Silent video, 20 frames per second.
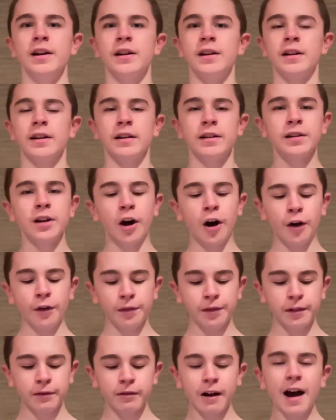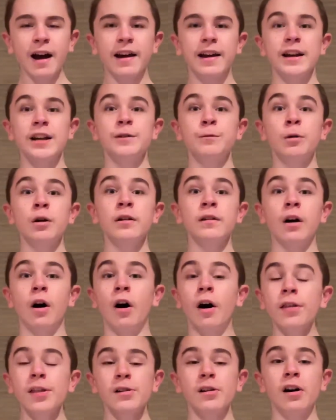So the Rockies wore
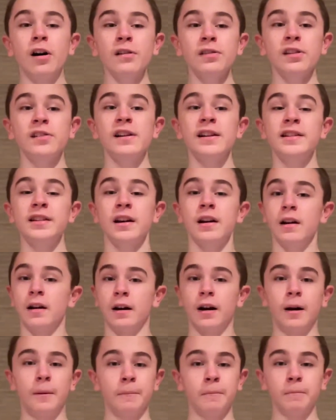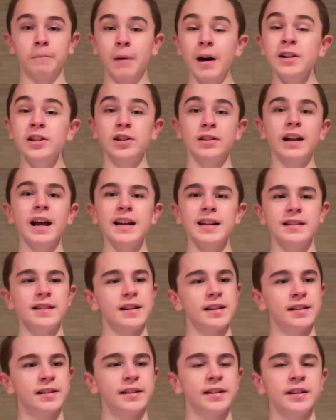all their alternates much less
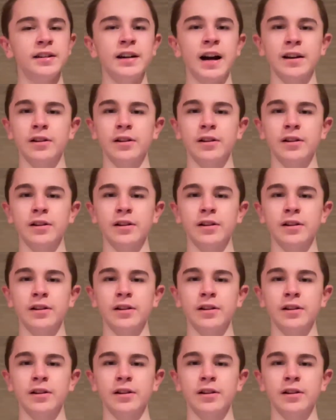this year.